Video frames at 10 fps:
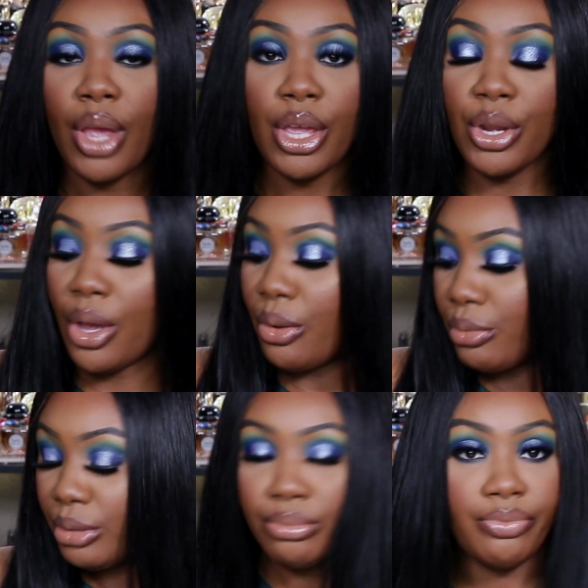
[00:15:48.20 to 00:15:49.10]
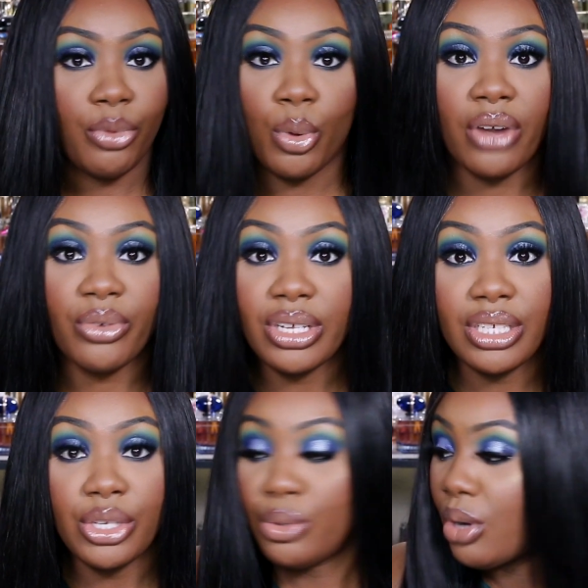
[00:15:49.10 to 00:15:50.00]
you know, you for whatever
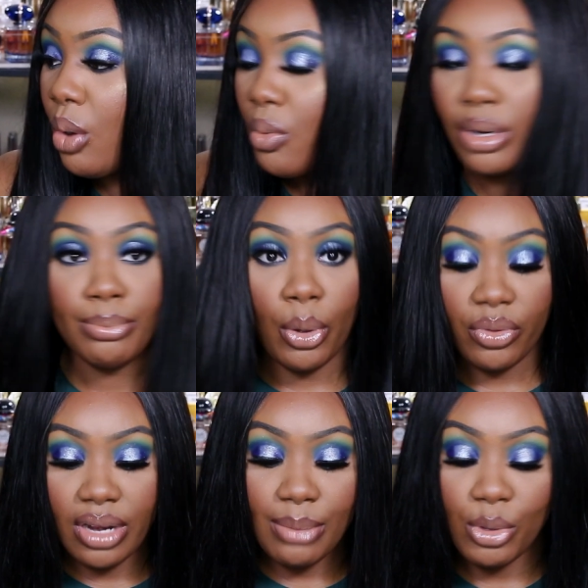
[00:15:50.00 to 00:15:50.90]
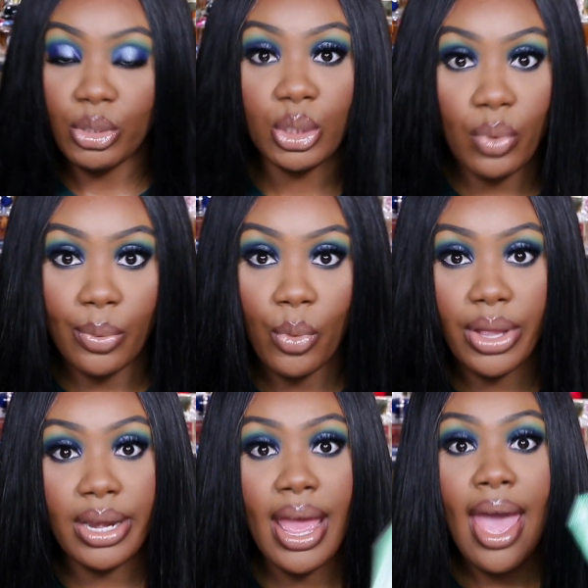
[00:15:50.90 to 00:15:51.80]
reason you don't want both of them, you just want
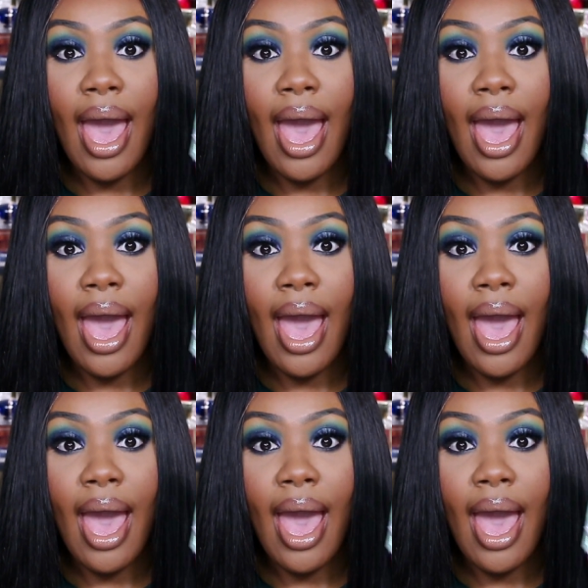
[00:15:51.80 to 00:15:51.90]
one,